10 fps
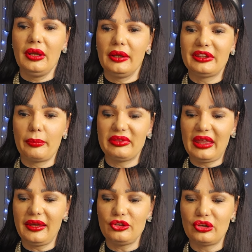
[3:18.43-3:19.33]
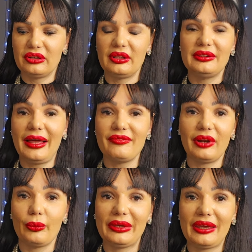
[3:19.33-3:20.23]
temptation, the devil
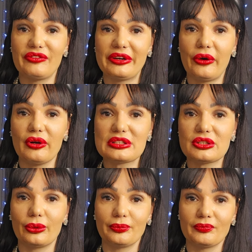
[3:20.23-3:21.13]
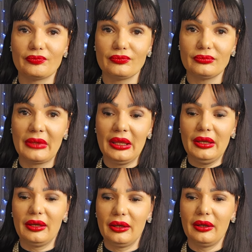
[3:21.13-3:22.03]
we have here also.
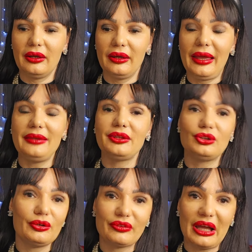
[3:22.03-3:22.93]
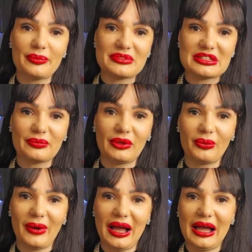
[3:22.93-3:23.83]
And the Two of Cups.
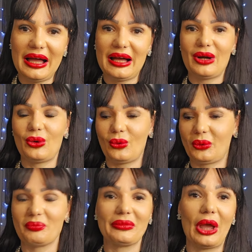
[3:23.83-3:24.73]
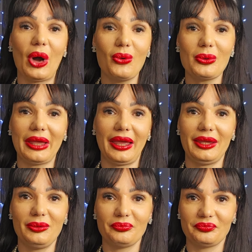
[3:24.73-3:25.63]
Wow.
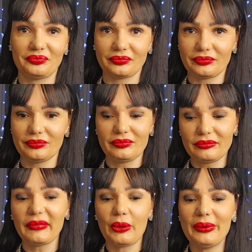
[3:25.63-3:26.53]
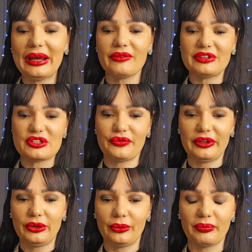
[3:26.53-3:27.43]
Okay, we love this for
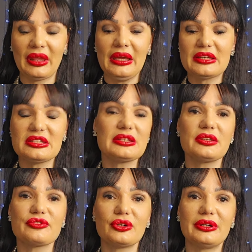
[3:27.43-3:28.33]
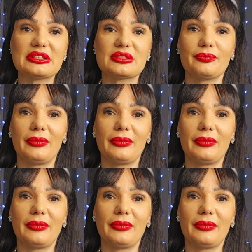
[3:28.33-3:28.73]
you. Six of Swords,